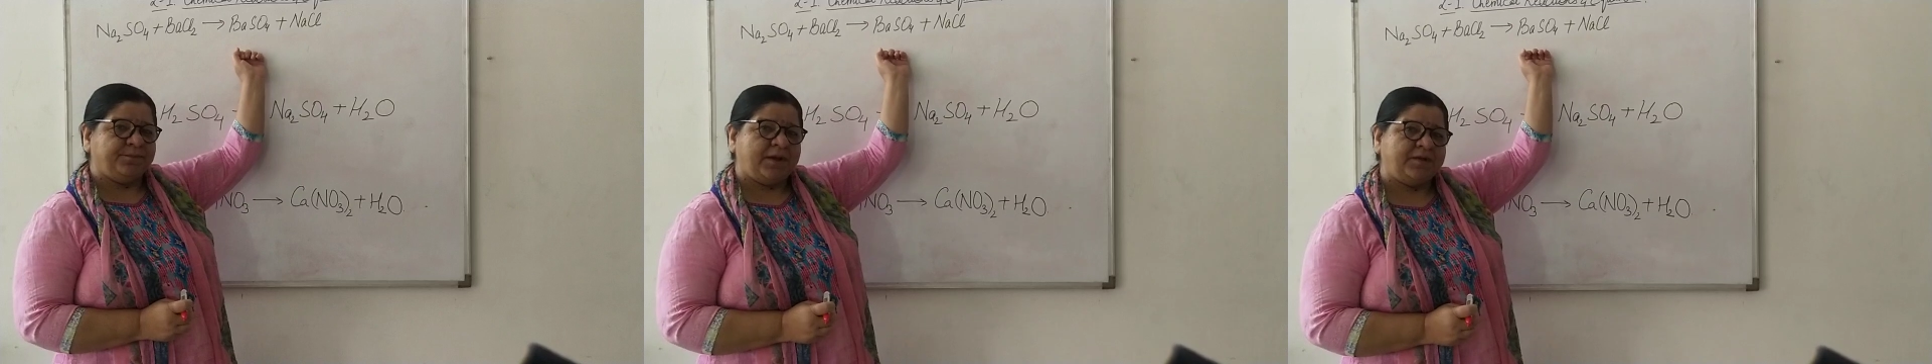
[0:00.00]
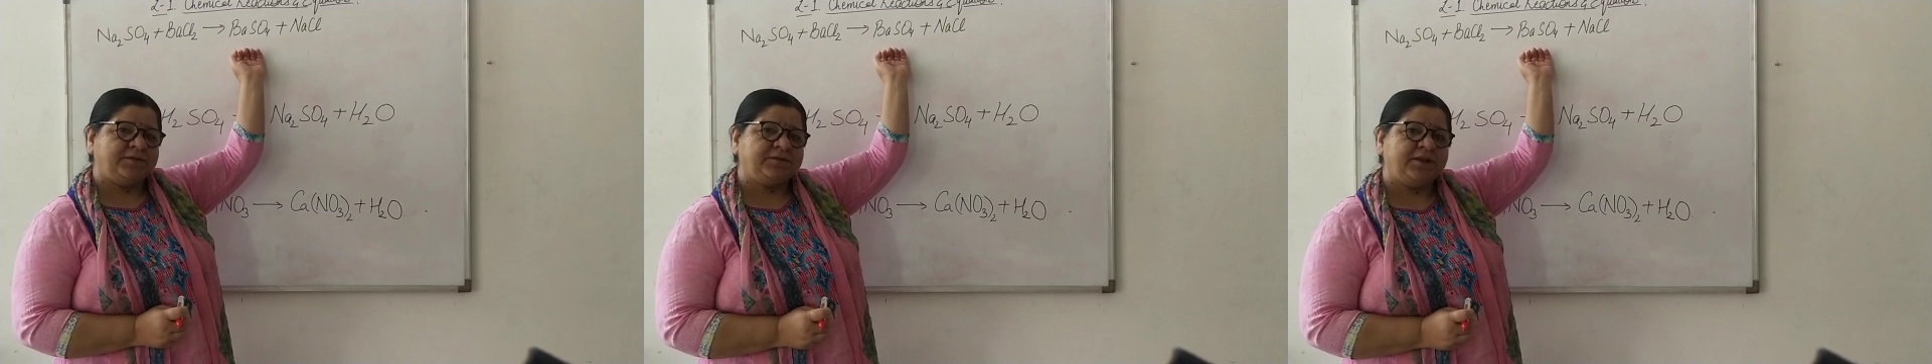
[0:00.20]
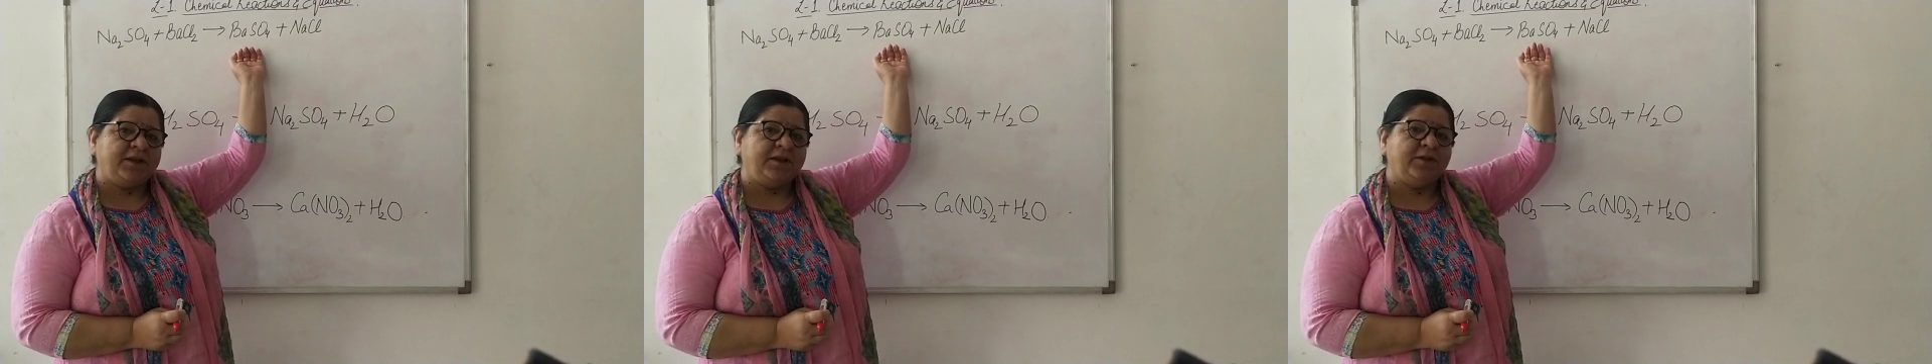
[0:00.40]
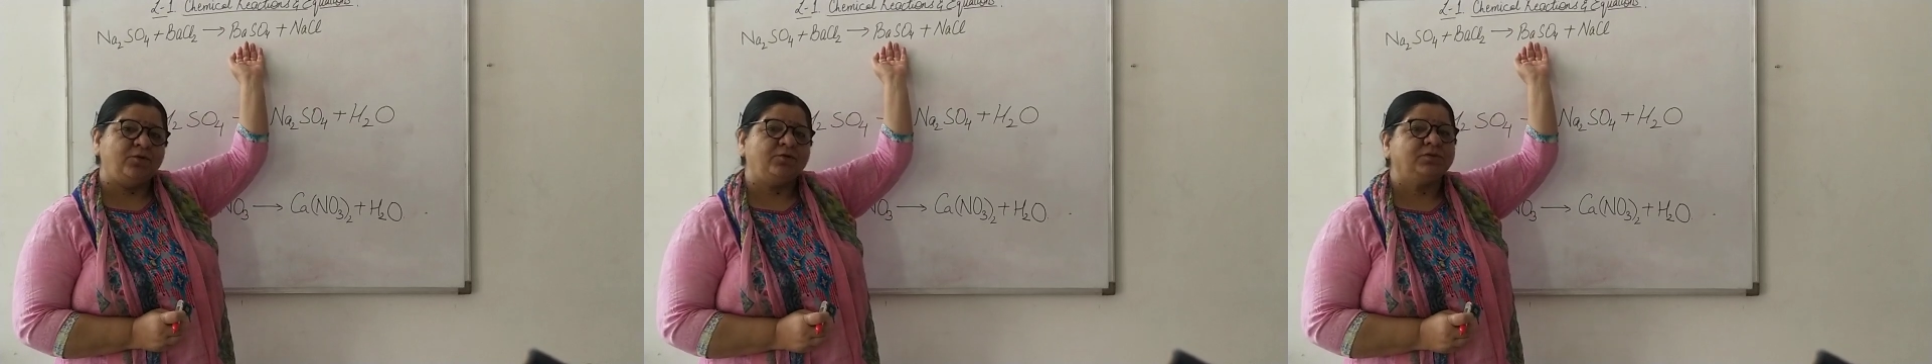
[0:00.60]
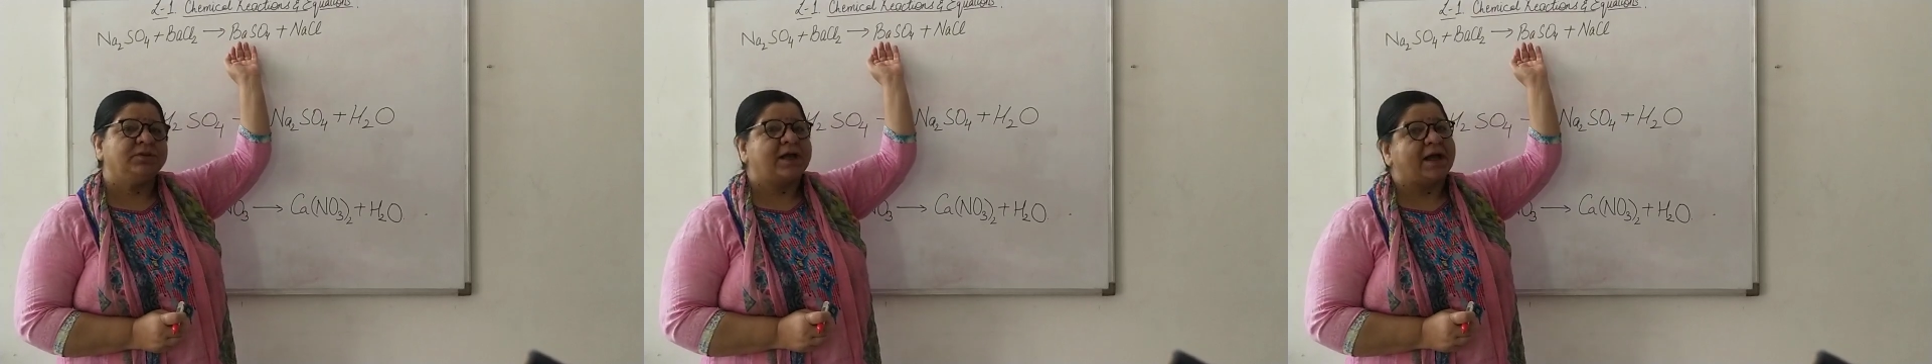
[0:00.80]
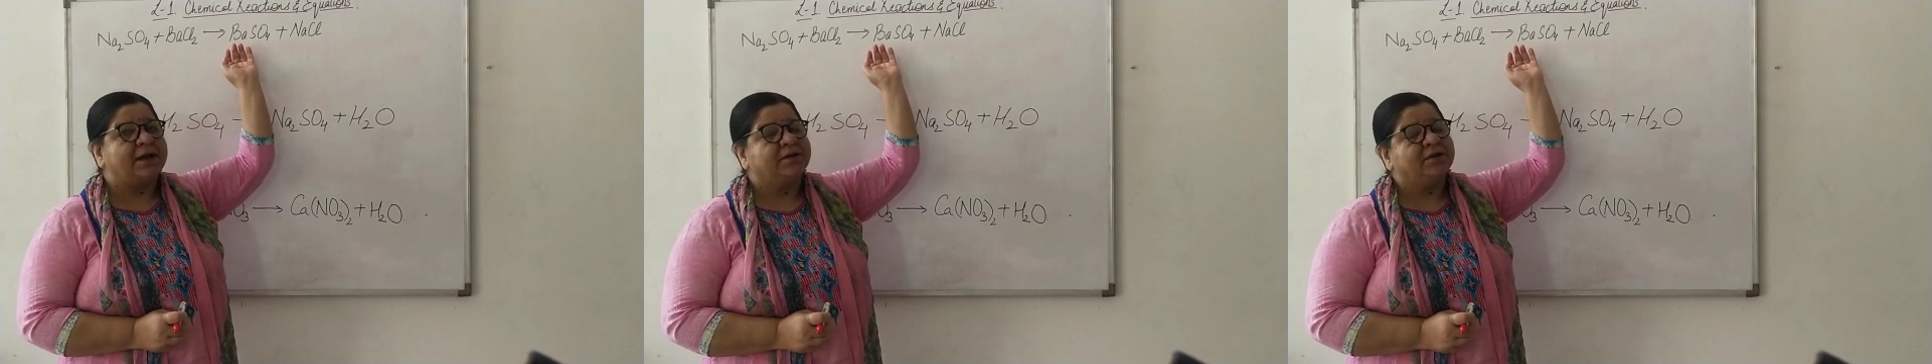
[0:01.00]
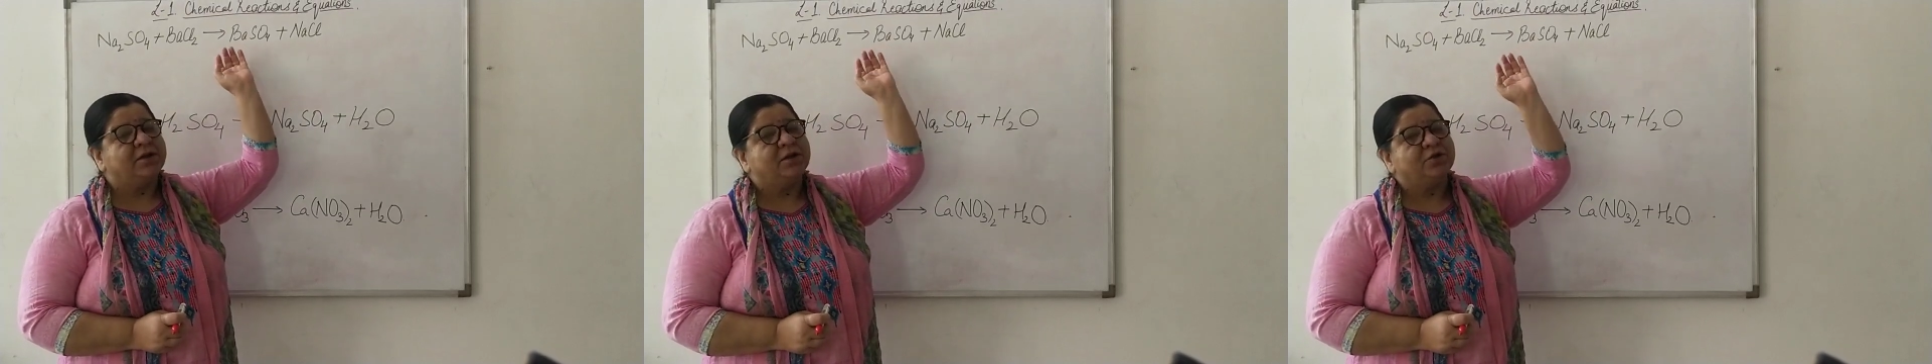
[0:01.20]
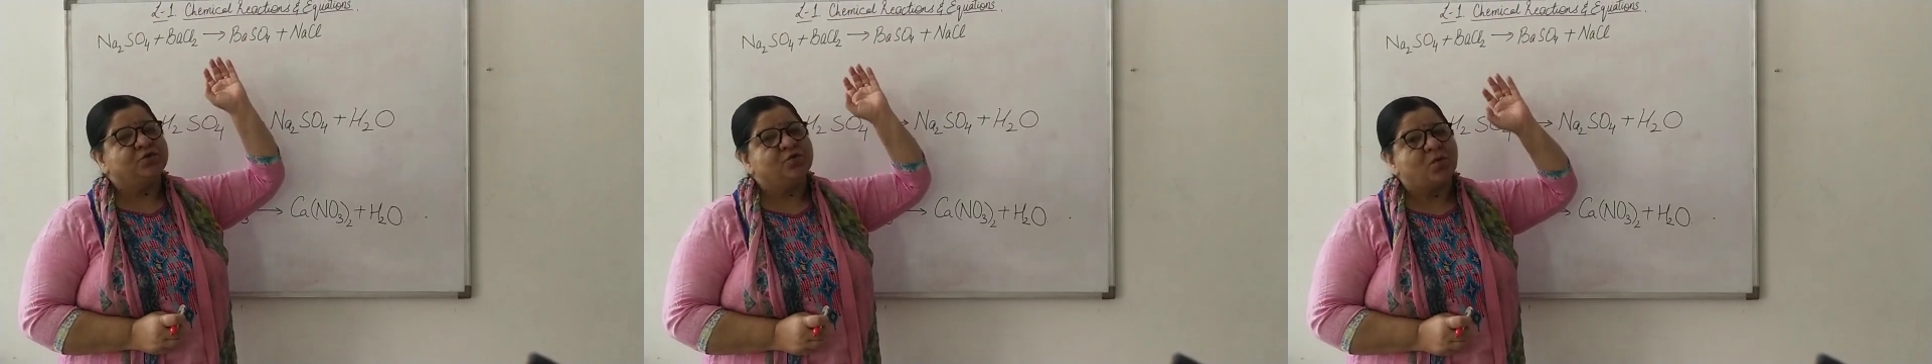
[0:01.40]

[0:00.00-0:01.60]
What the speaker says: must tell you that